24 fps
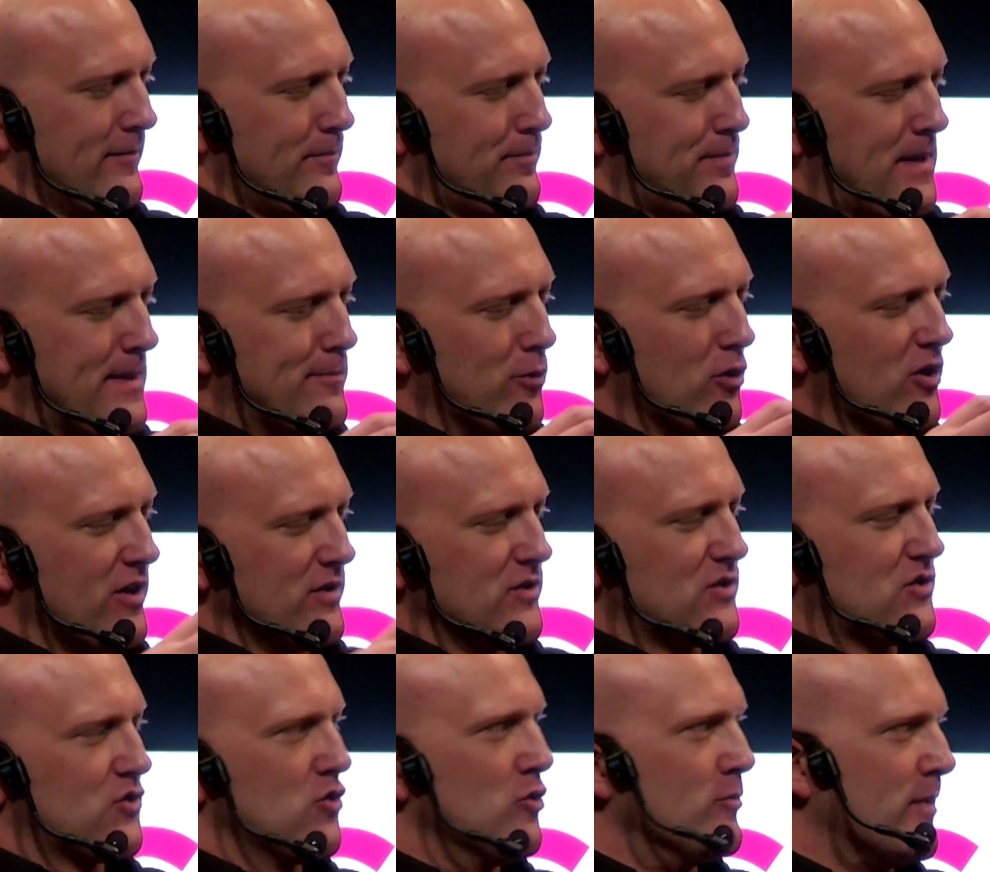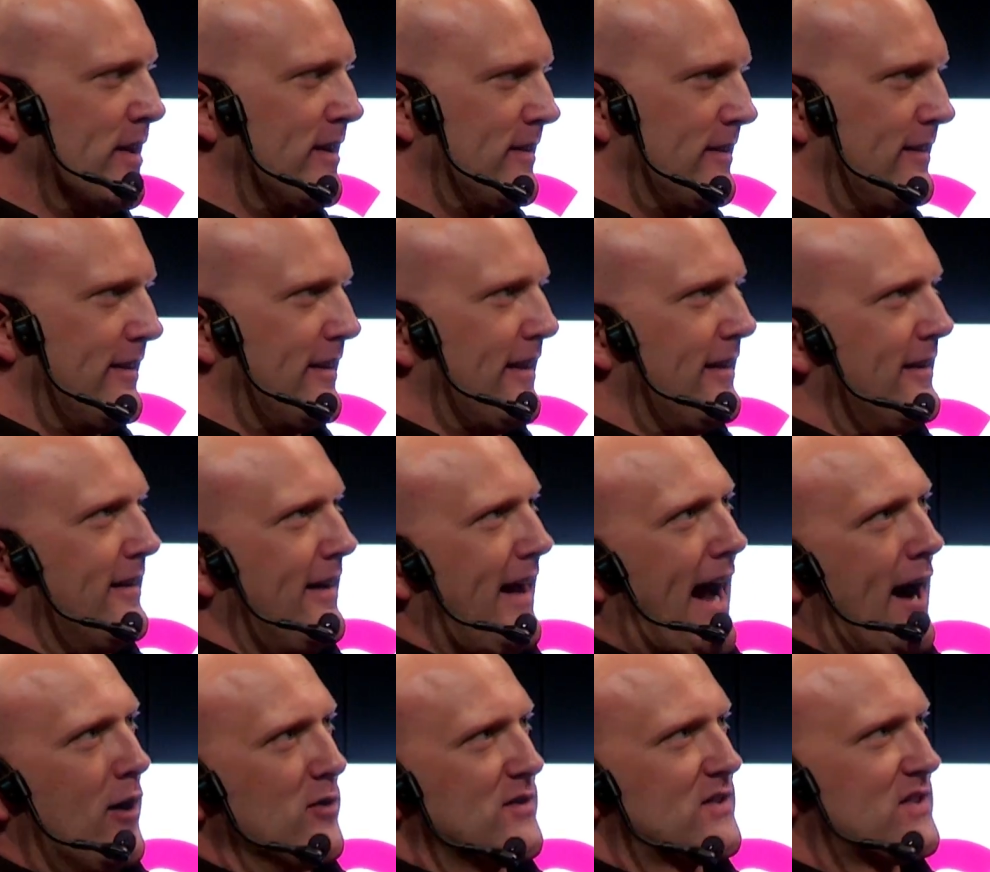people consume it
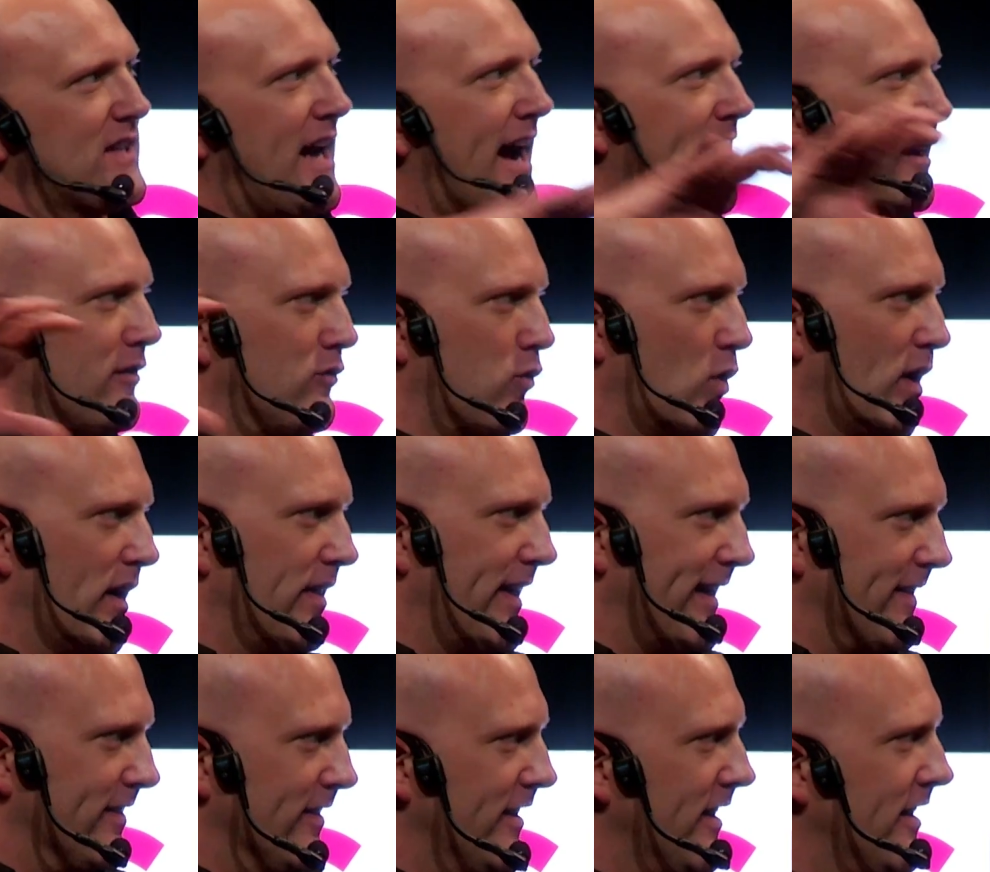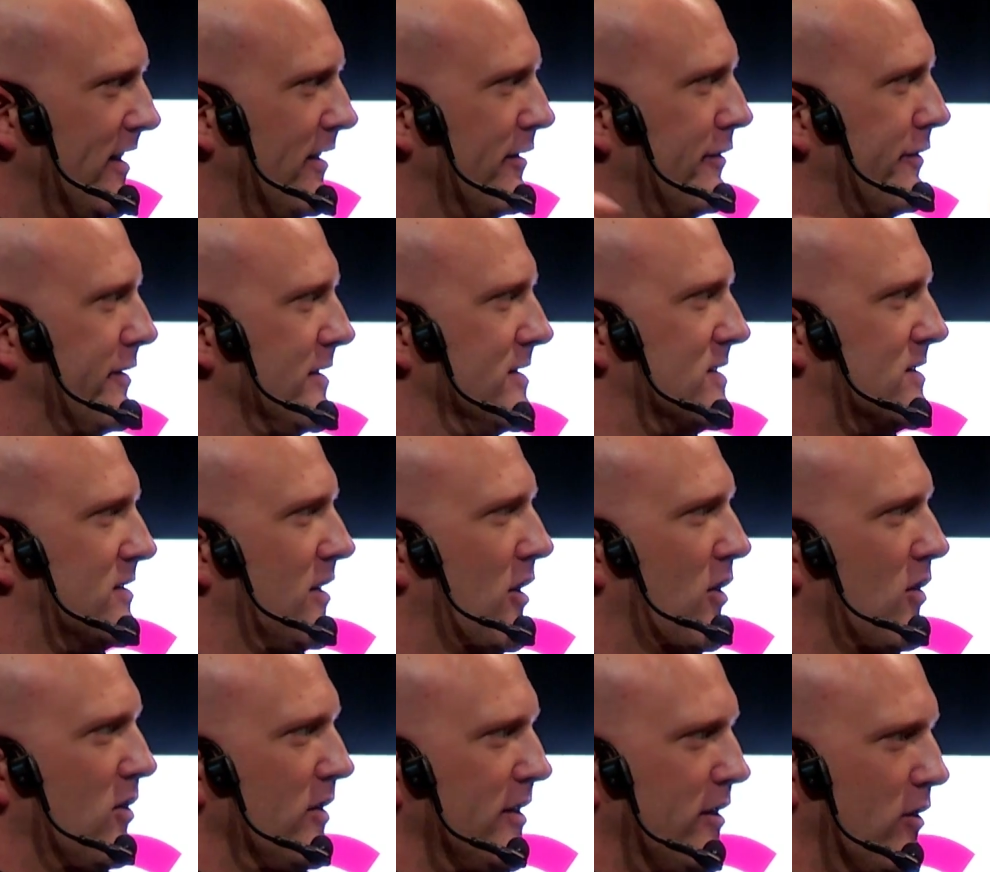outside of where they live, and
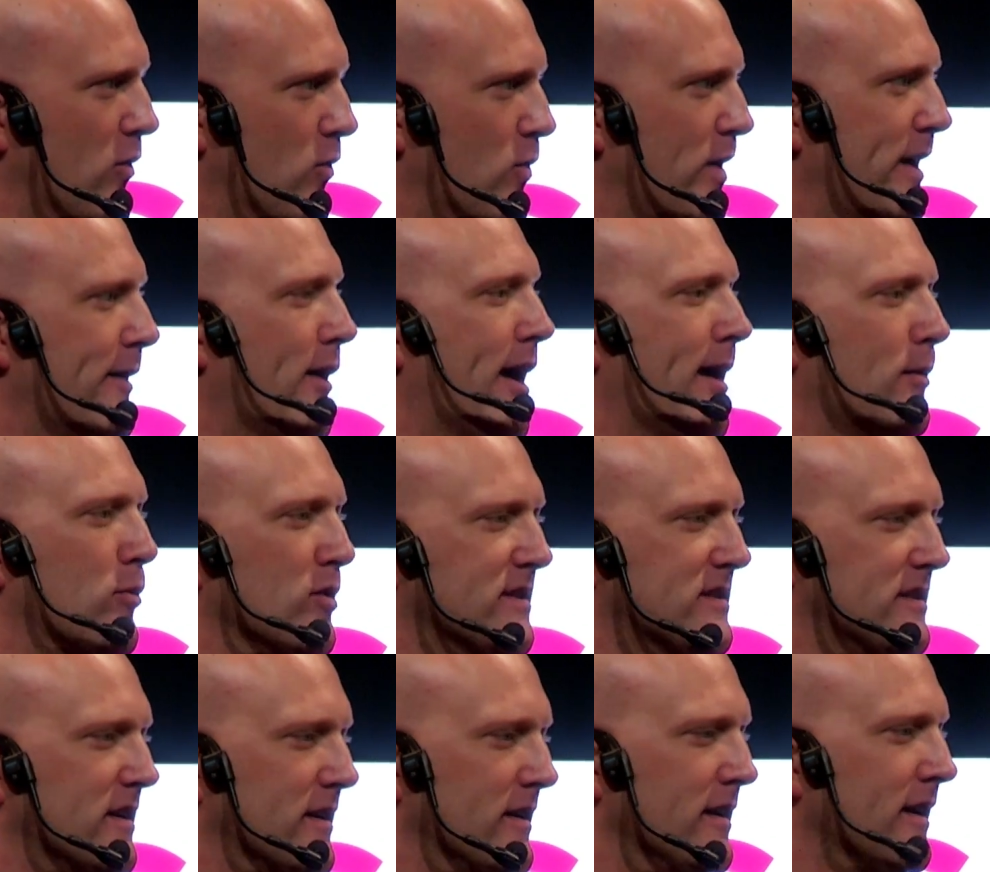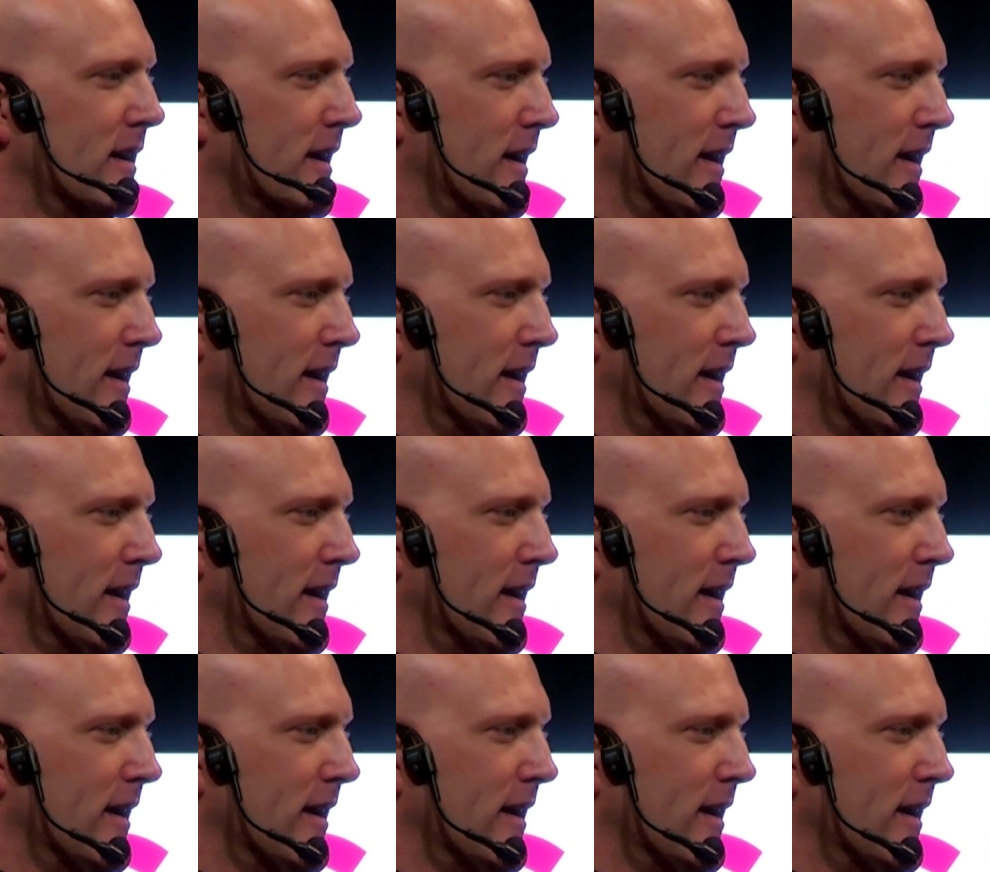so we were able to,